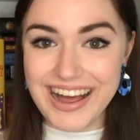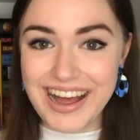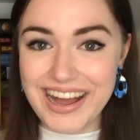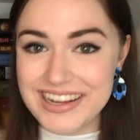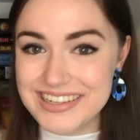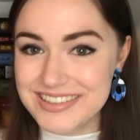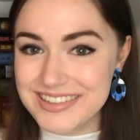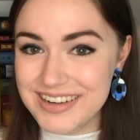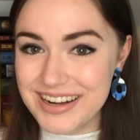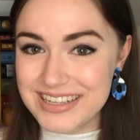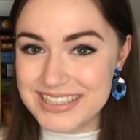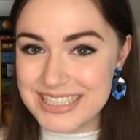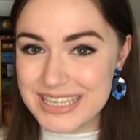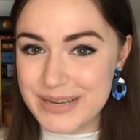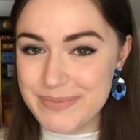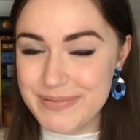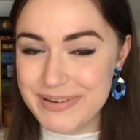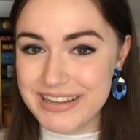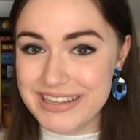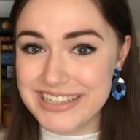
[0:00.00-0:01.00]
I do not
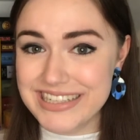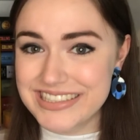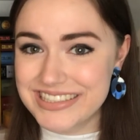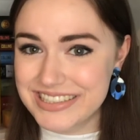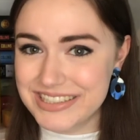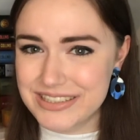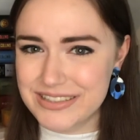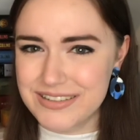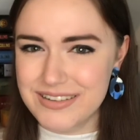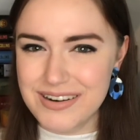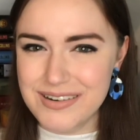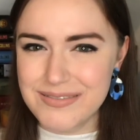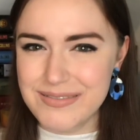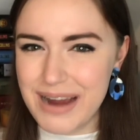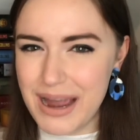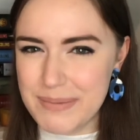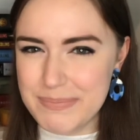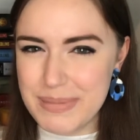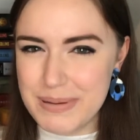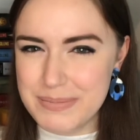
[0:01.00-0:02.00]
typically do
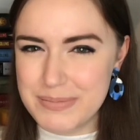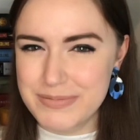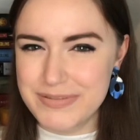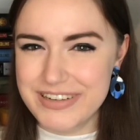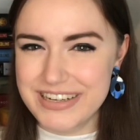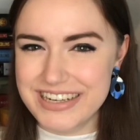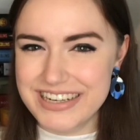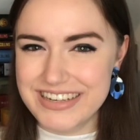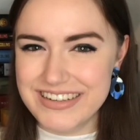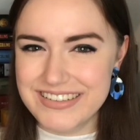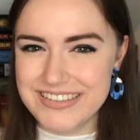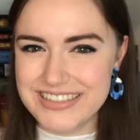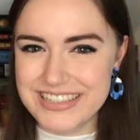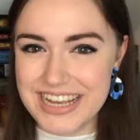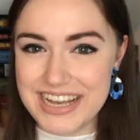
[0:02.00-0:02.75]
wrap-up videos